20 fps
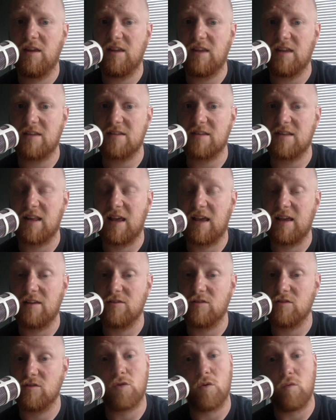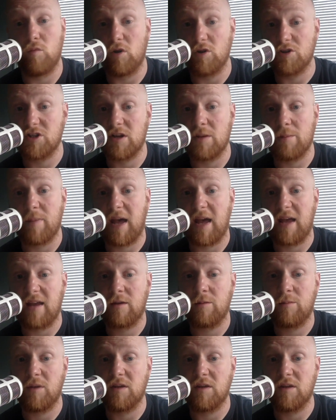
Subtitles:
yesterday, and sort of watching it back,